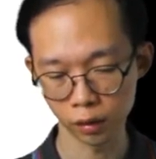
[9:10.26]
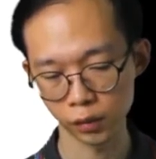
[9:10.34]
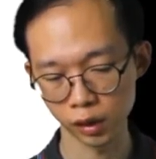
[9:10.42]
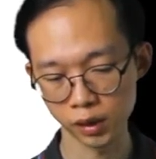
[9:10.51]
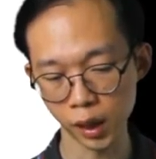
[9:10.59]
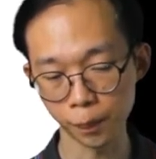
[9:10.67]

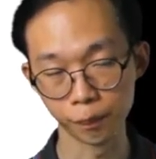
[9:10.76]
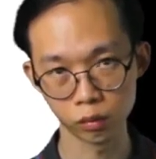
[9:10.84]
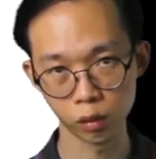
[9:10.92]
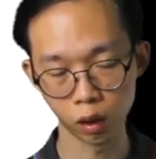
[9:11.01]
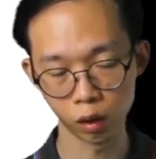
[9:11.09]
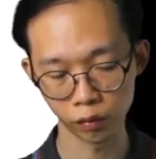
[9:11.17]
sum
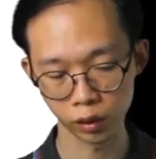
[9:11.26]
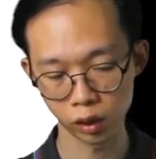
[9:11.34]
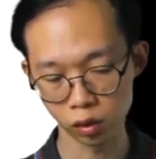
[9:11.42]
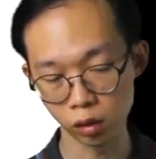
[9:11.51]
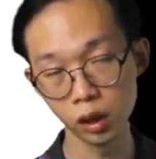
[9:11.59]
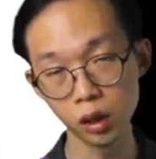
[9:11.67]
of the
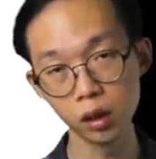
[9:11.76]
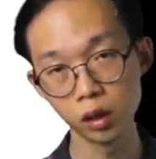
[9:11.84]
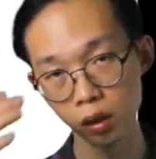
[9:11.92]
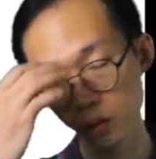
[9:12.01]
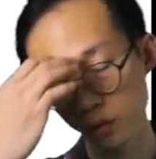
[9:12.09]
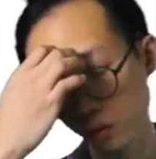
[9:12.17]
3
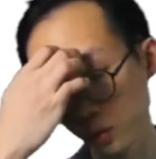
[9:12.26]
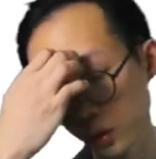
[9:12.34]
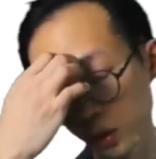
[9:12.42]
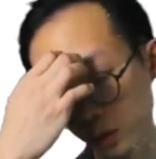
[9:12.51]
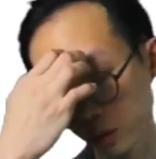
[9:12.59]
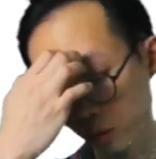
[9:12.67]

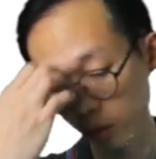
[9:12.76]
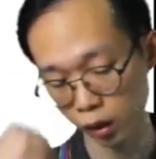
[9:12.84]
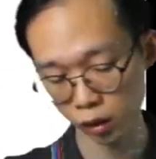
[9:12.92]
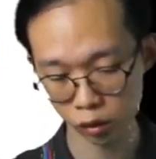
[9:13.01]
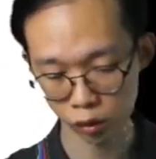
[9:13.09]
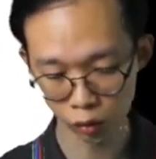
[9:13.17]
forces,
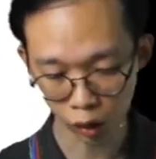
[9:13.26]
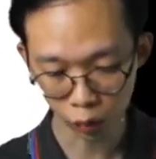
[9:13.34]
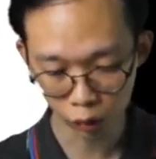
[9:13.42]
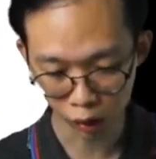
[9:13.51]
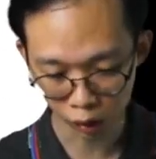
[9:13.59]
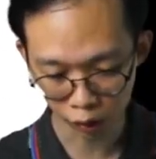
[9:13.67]
right? So now
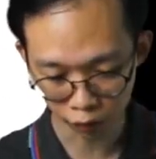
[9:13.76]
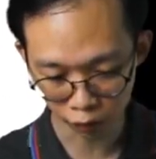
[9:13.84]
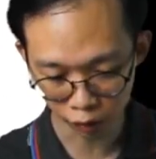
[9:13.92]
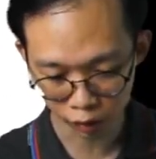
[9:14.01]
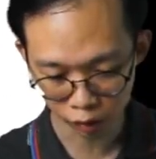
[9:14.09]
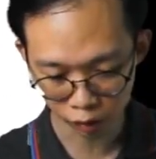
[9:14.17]
we can have
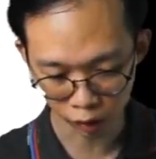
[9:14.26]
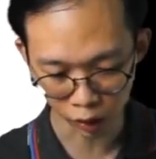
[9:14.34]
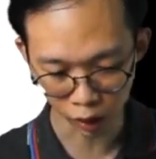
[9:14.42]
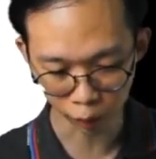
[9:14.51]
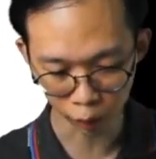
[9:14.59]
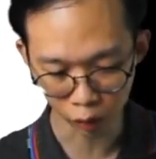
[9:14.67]
forces, right,
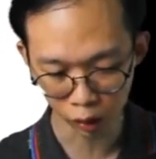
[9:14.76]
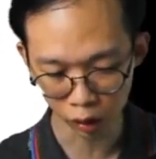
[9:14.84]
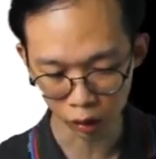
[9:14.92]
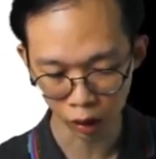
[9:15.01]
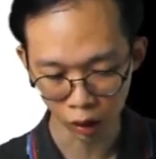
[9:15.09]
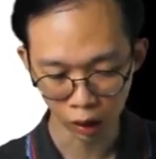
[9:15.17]
that are pointing
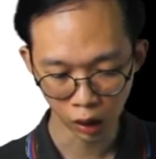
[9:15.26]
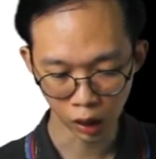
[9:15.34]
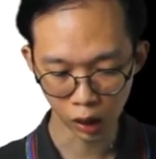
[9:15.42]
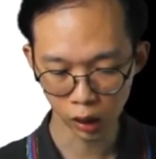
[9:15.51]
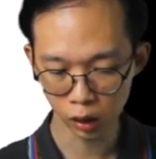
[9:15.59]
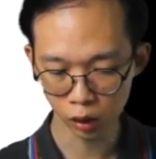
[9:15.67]
in
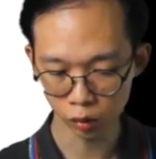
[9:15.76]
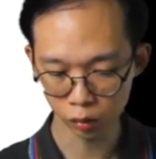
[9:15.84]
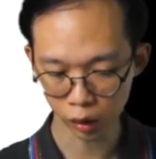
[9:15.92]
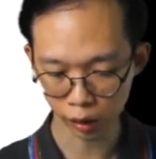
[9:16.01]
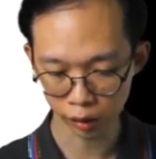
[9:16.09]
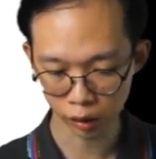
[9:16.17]
any old
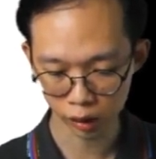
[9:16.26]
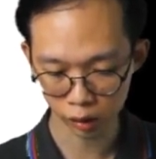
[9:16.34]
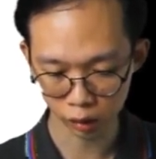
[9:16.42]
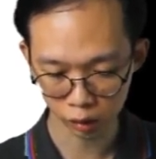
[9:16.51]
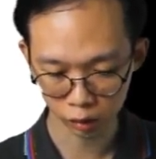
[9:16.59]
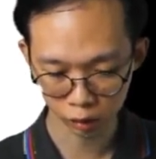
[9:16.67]

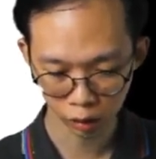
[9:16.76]
direction.